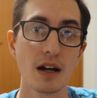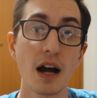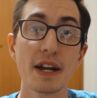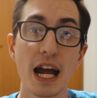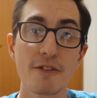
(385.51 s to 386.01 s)

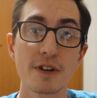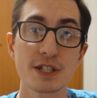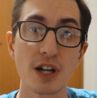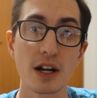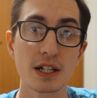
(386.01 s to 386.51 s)
On
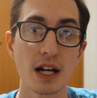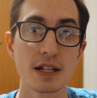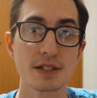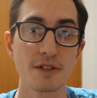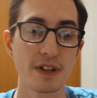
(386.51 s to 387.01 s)
average, our
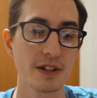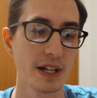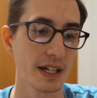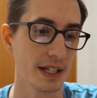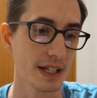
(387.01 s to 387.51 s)
cost of internet